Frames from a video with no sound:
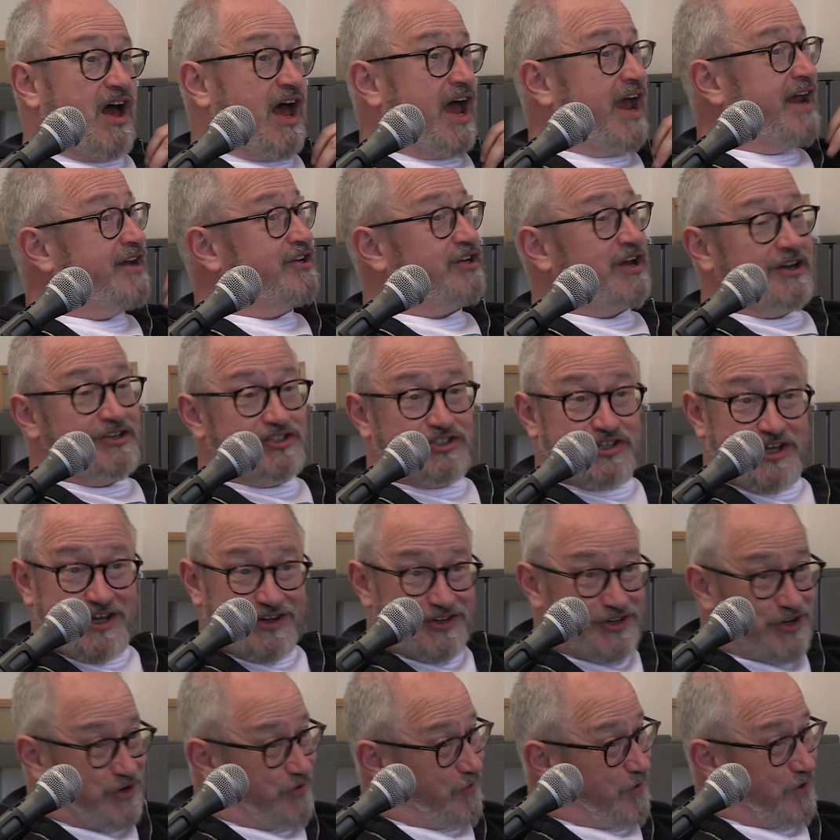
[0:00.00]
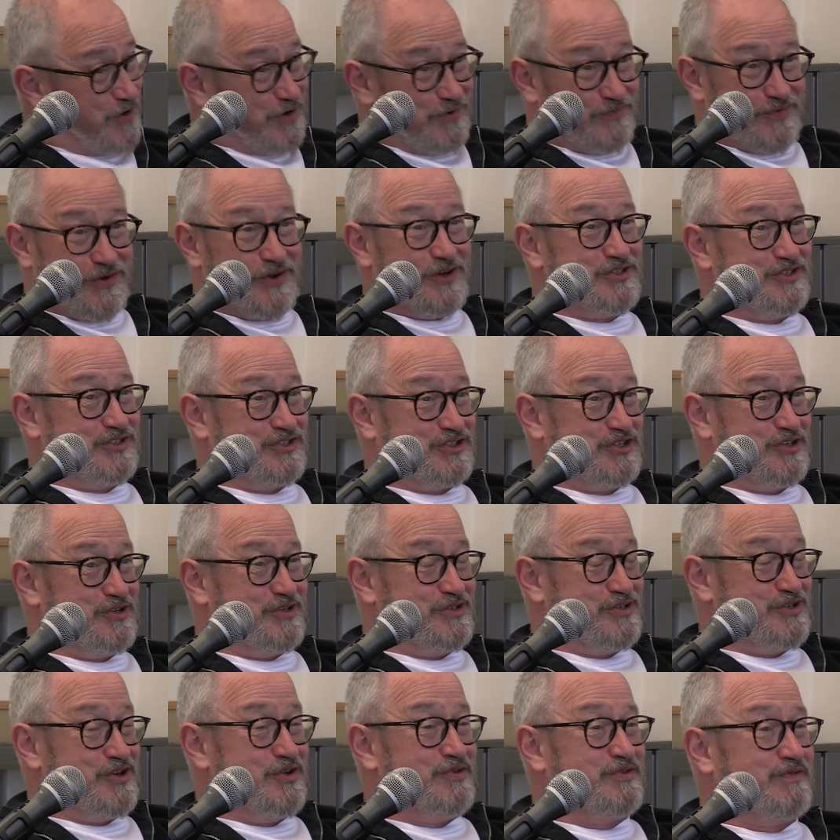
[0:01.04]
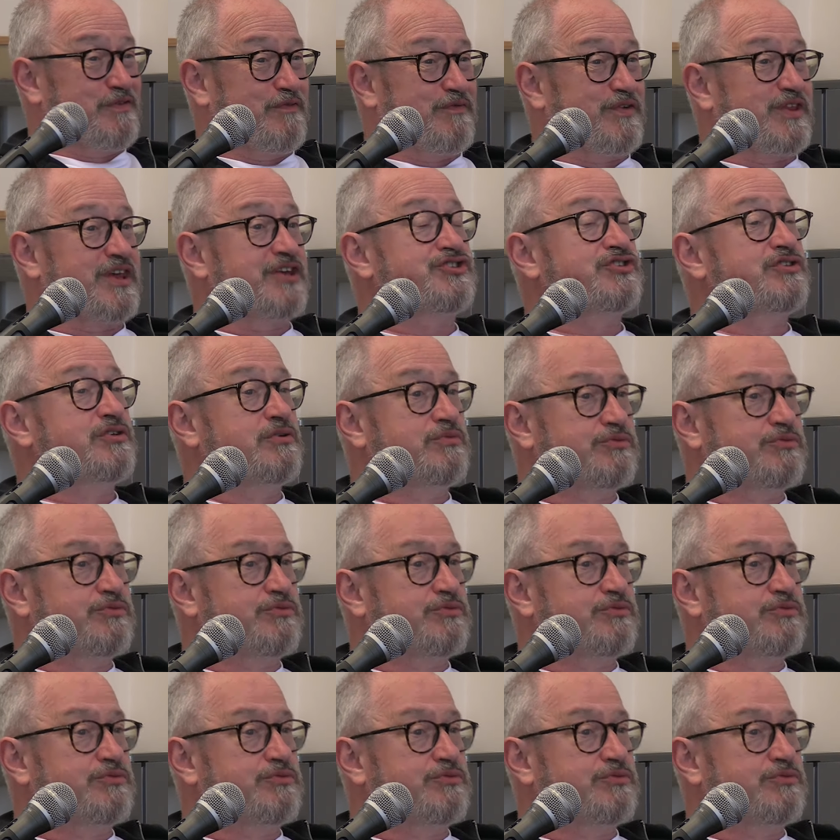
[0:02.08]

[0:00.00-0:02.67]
ADHD and neurodivergency is useful for this.